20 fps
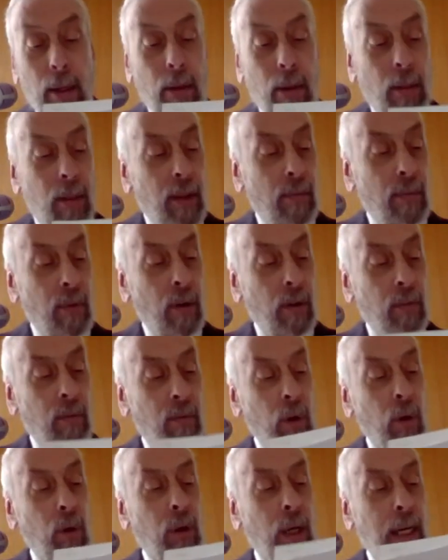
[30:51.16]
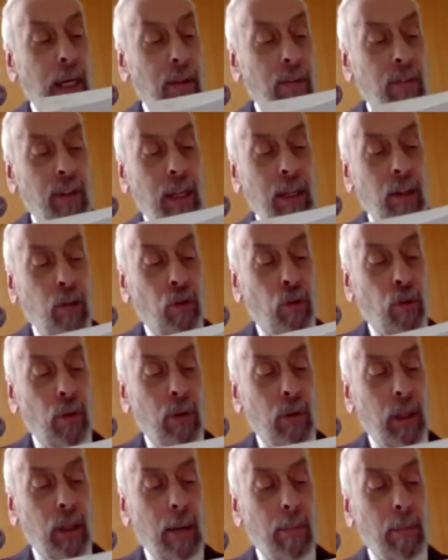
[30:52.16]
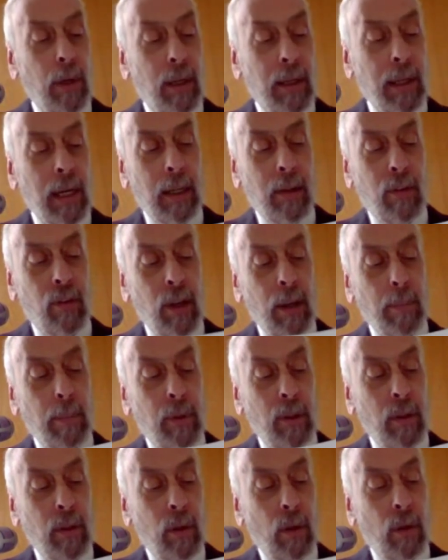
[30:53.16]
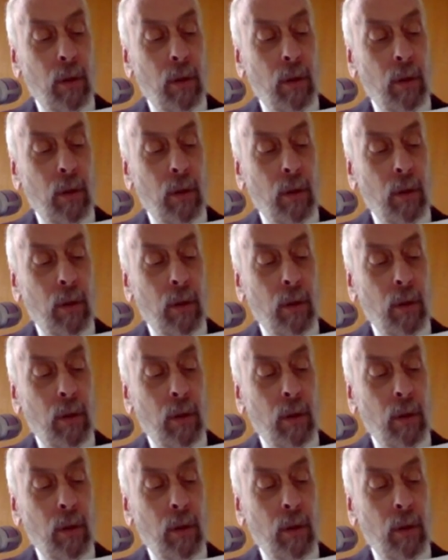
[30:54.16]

The vocalization, commonly accepted,